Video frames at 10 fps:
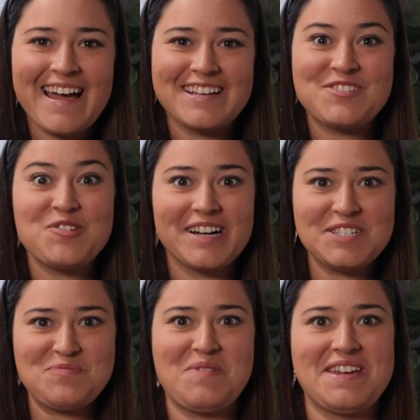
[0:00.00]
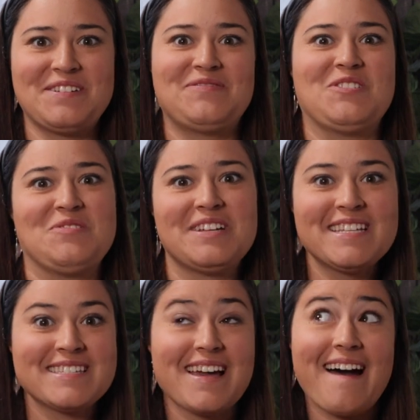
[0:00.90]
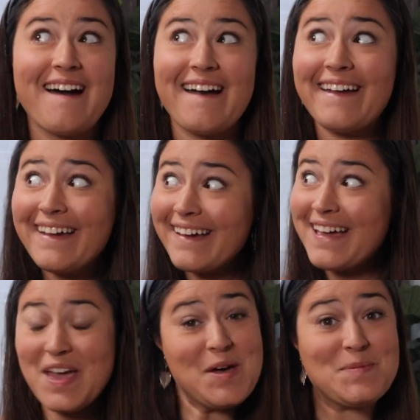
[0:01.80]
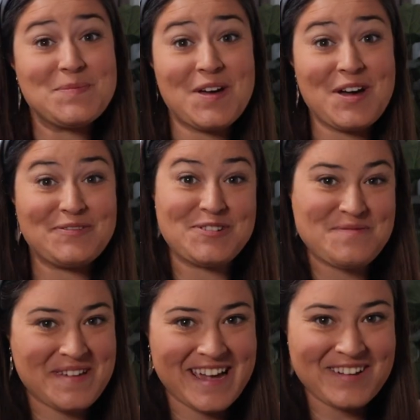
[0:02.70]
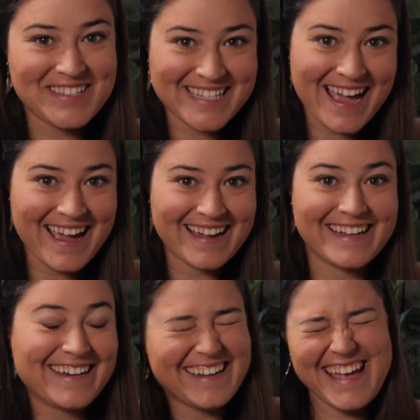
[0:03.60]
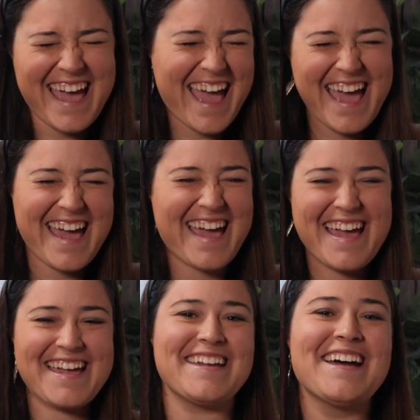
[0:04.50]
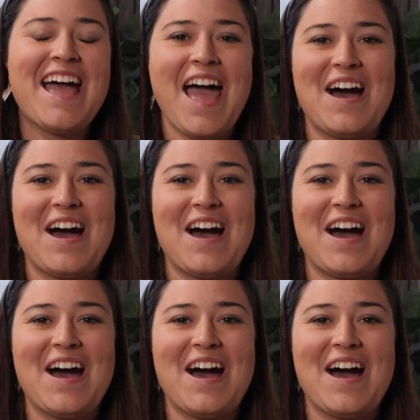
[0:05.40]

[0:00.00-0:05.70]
As you guys may have noticed, I am not filming outside. Yay!